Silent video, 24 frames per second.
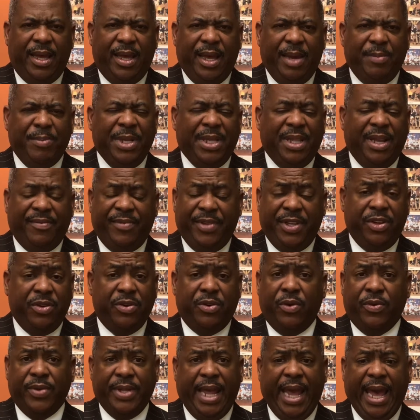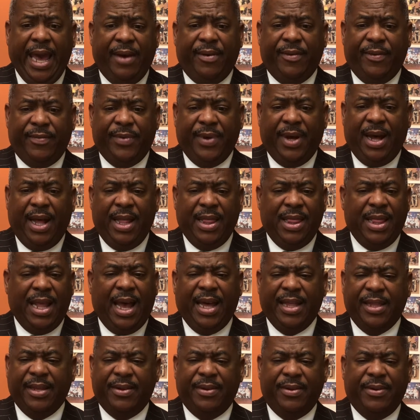And beloved, you're going to have a
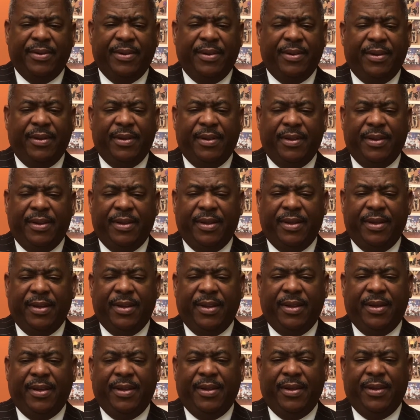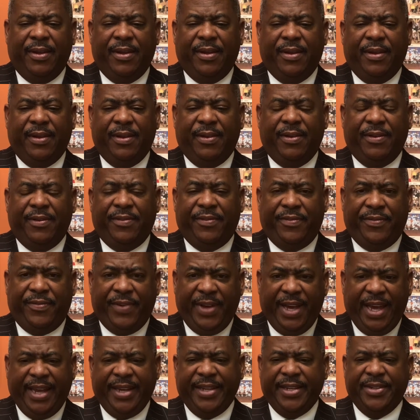lot of
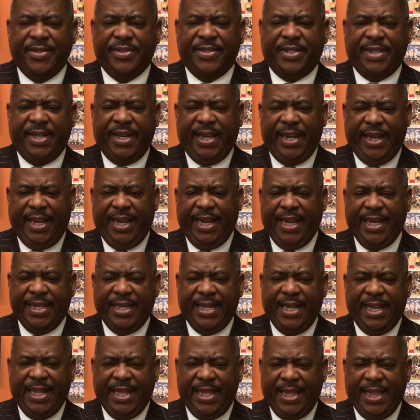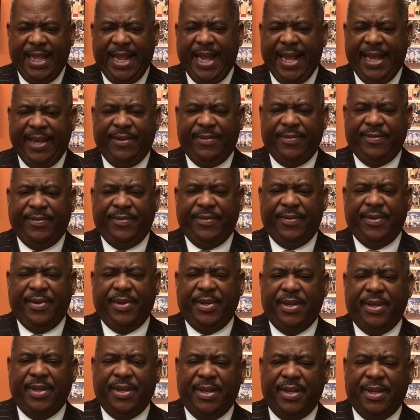failures in life.
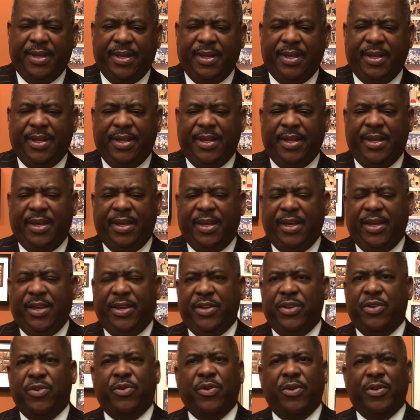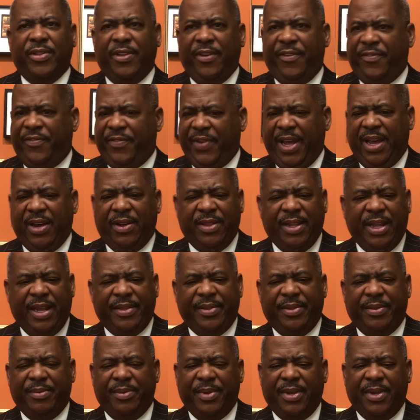You're going to fail at